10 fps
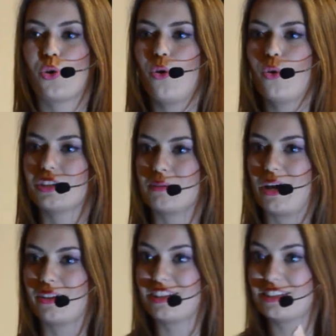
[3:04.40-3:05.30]
told
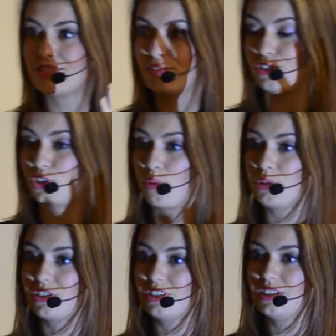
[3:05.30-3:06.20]
about this
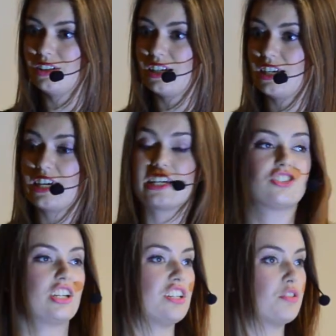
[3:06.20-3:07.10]
phenomenon, it
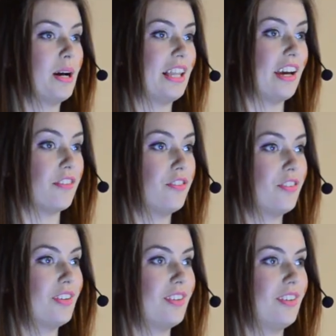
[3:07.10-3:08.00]
changed my life.
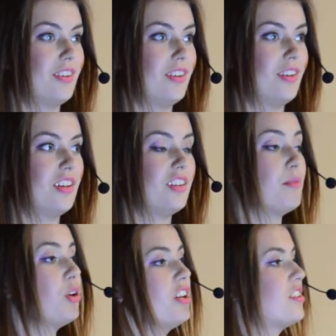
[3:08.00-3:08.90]
Now,
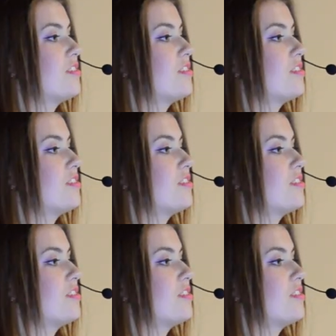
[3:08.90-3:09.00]
I'm not a